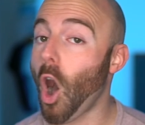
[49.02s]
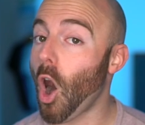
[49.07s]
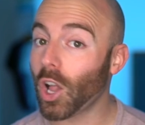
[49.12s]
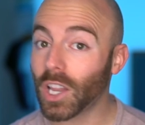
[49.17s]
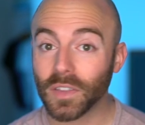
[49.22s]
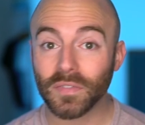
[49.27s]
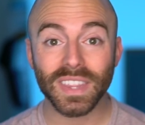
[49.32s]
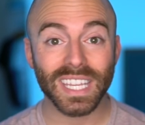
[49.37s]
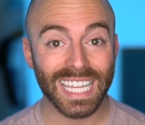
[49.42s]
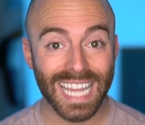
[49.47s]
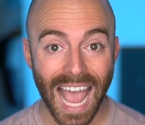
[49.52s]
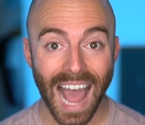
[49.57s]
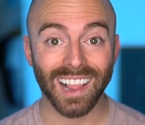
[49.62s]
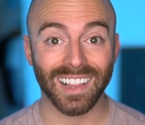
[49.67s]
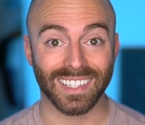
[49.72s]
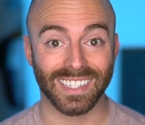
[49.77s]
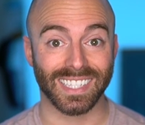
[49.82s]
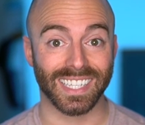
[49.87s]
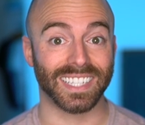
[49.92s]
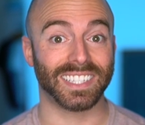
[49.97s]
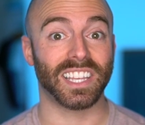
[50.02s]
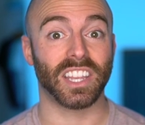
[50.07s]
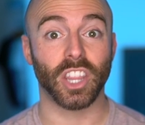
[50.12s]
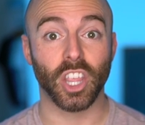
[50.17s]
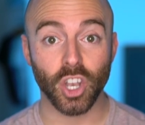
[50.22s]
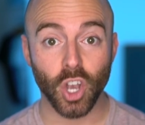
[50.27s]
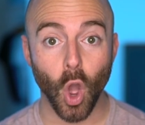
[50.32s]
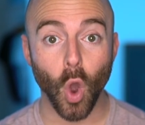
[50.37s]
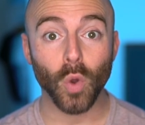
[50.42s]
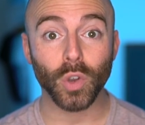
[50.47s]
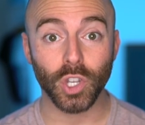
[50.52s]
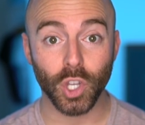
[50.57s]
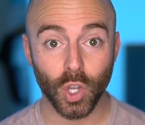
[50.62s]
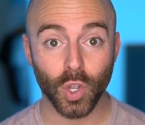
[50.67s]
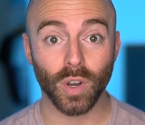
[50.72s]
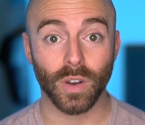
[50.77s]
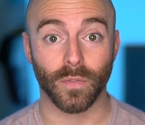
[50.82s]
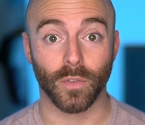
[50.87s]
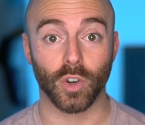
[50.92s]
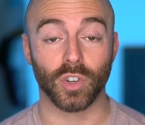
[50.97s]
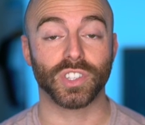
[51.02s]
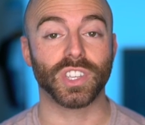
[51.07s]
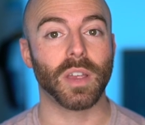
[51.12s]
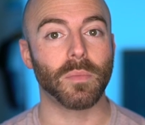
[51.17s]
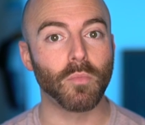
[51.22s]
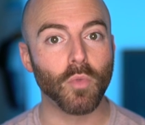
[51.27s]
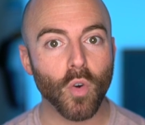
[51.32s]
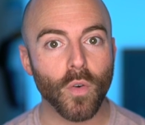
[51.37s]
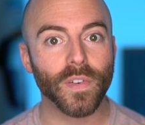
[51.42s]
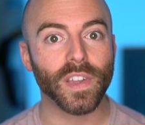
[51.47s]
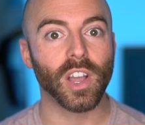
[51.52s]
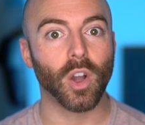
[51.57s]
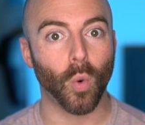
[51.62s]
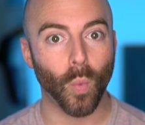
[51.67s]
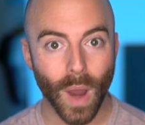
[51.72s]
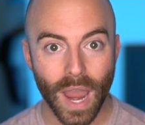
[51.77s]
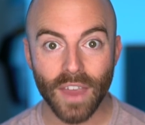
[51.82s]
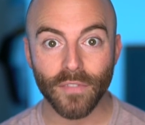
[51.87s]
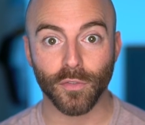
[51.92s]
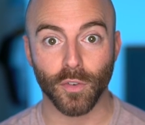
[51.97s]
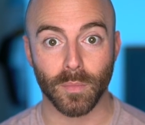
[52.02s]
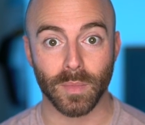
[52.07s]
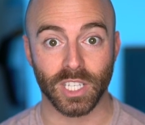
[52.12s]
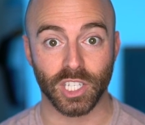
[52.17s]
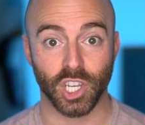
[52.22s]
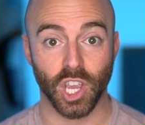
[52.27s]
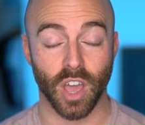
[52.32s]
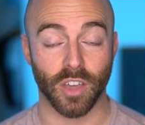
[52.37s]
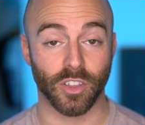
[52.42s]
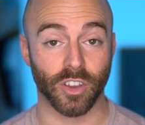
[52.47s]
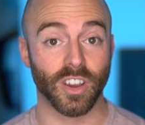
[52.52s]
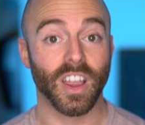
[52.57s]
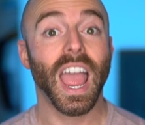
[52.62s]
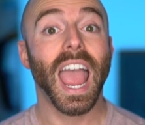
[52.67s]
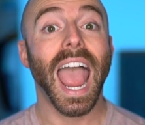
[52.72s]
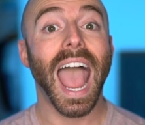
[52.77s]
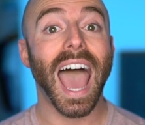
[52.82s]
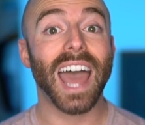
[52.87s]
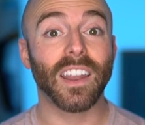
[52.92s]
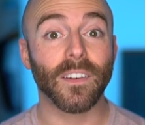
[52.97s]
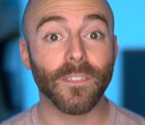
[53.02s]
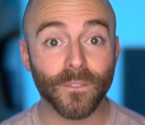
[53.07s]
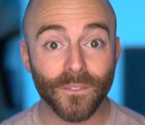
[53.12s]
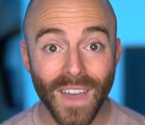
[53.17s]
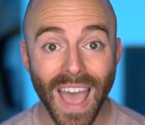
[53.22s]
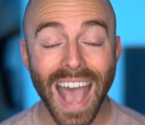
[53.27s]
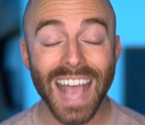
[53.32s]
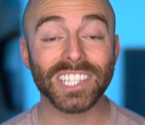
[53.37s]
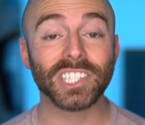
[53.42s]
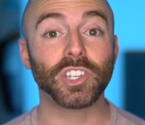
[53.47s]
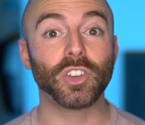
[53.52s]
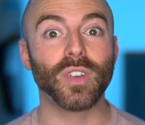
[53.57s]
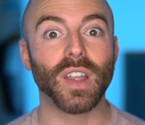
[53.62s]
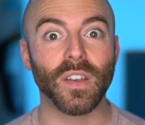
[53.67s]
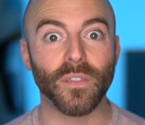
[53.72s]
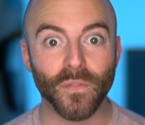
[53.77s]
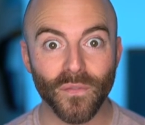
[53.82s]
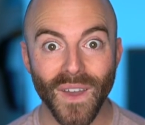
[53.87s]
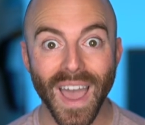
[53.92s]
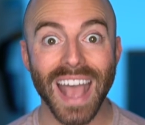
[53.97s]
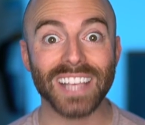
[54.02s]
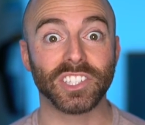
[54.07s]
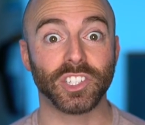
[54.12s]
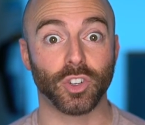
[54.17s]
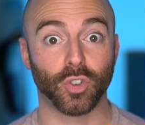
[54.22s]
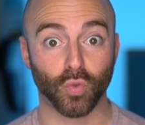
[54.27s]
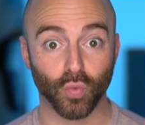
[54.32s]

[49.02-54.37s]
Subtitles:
All of the galaxies in the known universe are moving away from each other at a faster and faster